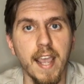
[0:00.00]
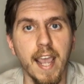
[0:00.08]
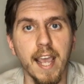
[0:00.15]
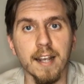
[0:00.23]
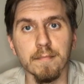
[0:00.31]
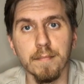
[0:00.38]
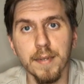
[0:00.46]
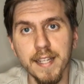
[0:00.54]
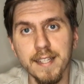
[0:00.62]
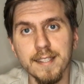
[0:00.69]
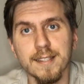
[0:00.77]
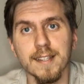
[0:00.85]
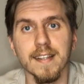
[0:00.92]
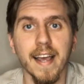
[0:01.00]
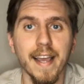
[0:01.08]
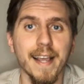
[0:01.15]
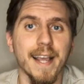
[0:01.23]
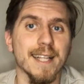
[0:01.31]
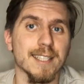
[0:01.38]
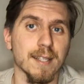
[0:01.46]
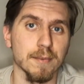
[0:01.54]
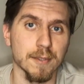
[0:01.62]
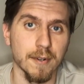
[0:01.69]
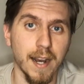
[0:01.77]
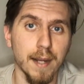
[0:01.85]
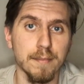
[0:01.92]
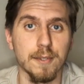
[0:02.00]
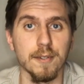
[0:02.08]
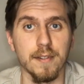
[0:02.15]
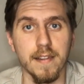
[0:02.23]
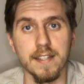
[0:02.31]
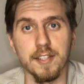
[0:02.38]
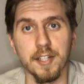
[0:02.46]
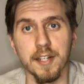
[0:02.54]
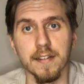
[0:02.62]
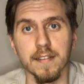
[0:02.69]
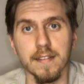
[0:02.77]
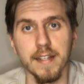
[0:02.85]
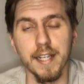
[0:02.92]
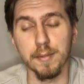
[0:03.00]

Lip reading: And please like and subscribe to this channel.